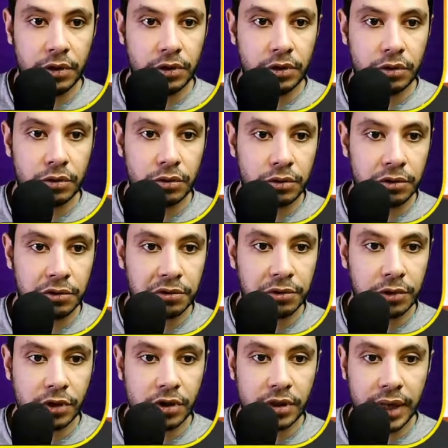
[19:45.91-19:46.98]
your
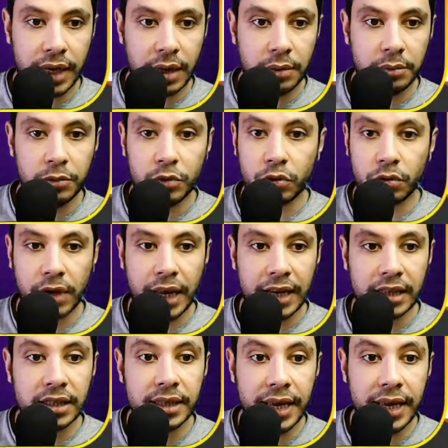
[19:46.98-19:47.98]
first name, your last